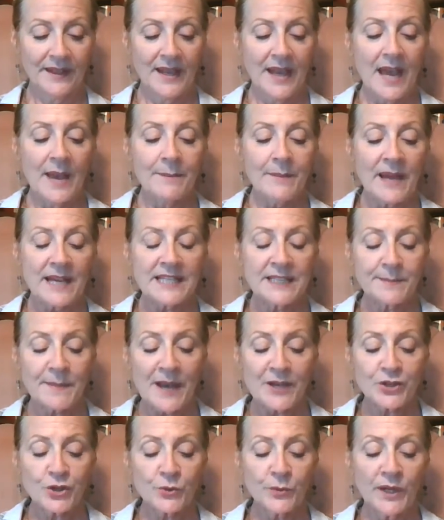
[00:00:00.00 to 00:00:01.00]
By
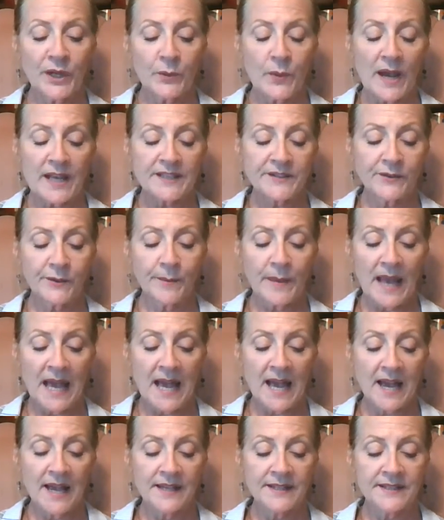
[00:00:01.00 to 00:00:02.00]
special request from
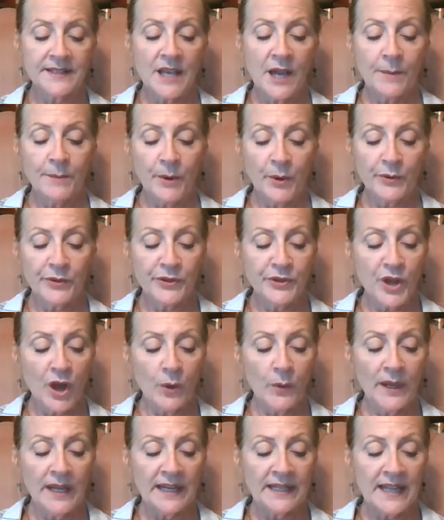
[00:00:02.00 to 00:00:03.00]
Oz, both
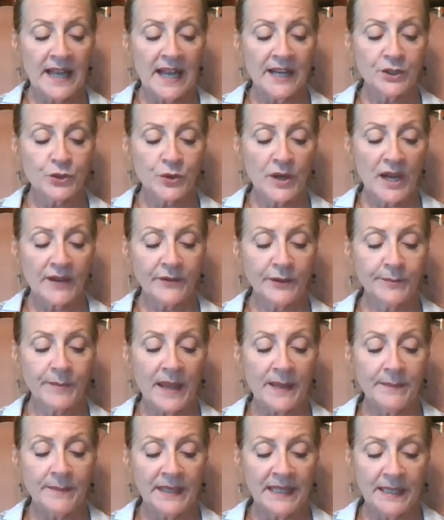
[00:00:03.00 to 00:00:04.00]
Noah and I traveled
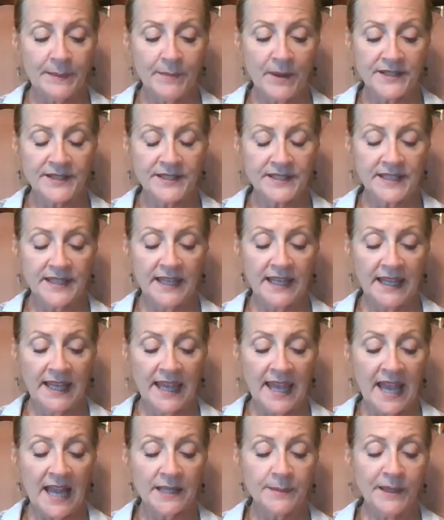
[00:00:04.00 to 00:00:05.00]
by minibus to the
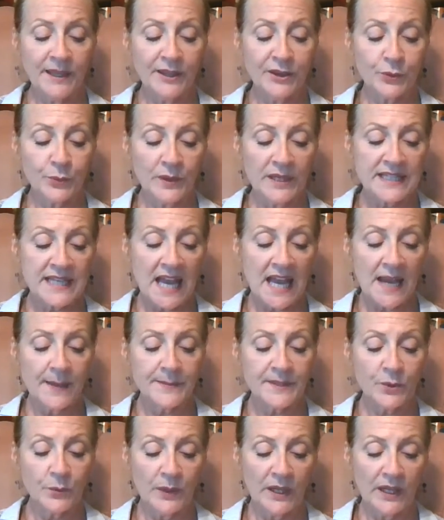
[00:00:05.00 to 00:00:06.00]
academy 3
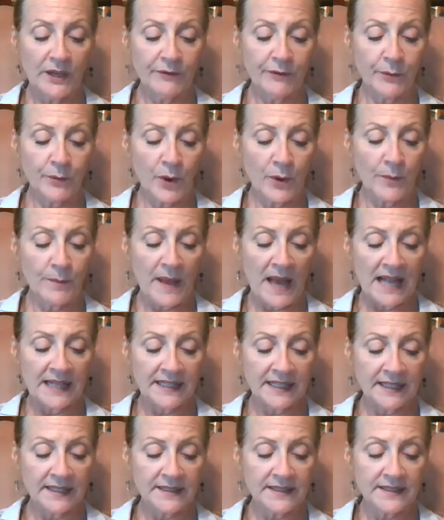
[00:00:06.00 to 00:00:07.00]
times a week for
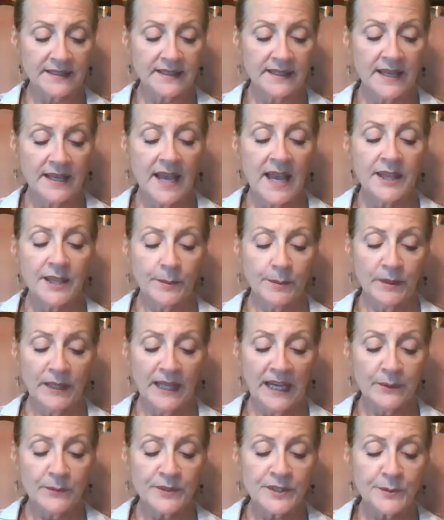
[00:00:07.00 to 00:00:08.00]
robotics. The
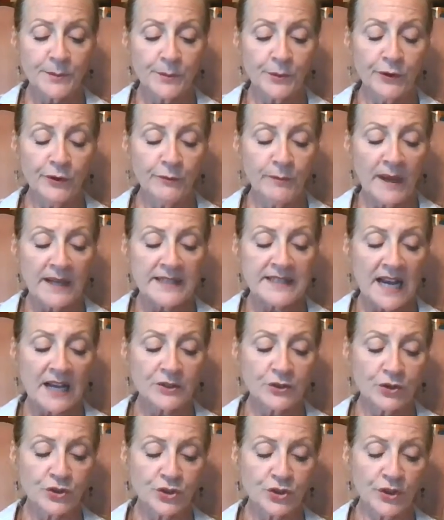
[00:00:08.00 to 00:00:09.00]
plan was approved by
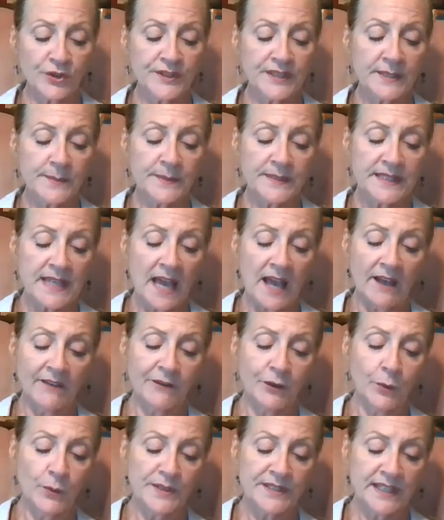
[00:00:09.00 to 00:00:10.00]
Dr. Schultz
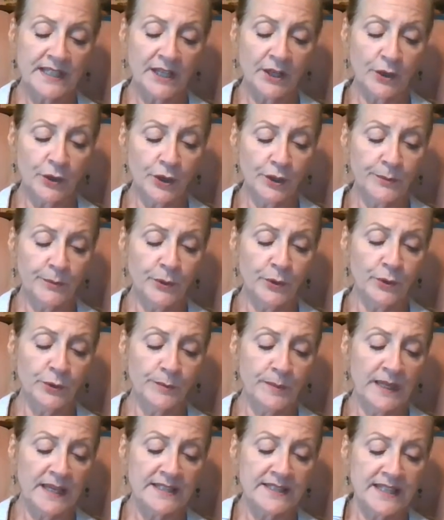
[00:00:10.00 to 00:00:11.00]
himself, who was in a good
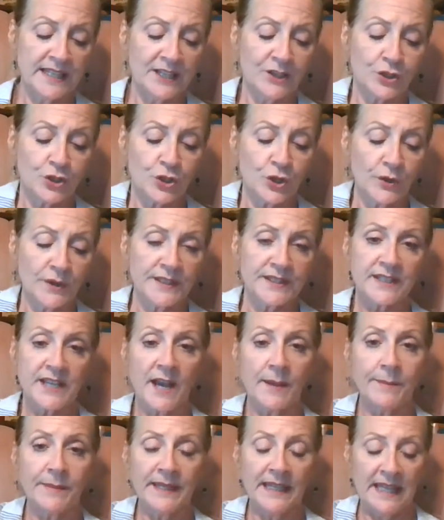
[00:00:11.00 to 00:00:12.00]
mood because the insurance
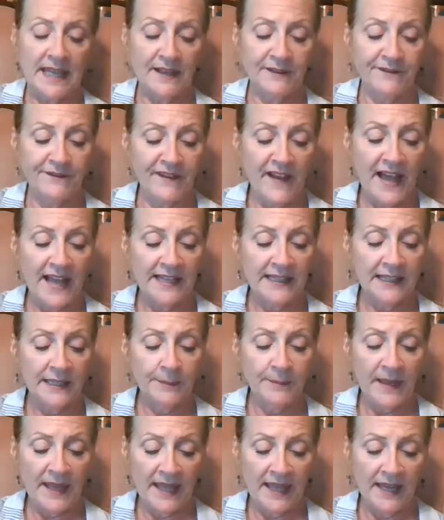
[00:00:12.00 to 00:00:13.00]
company had finally
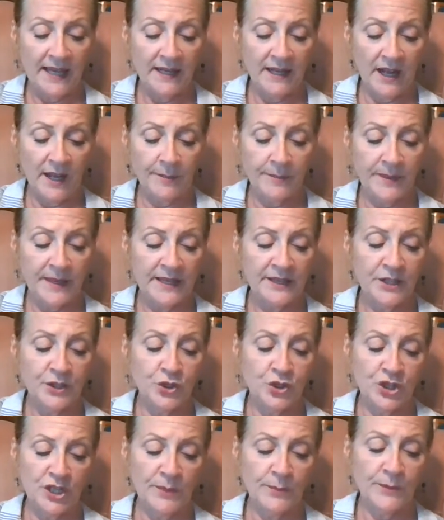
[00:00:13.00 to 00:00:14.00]
paid up and the
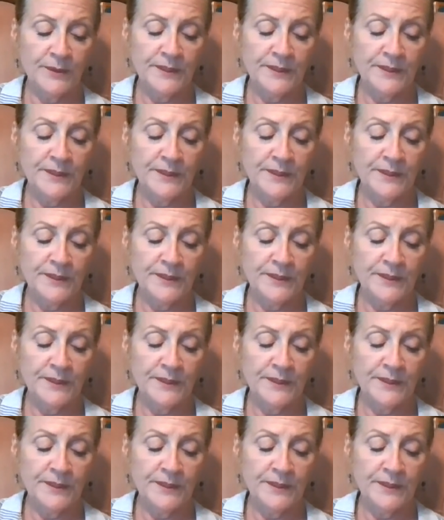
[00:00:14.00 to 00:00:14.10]
gym was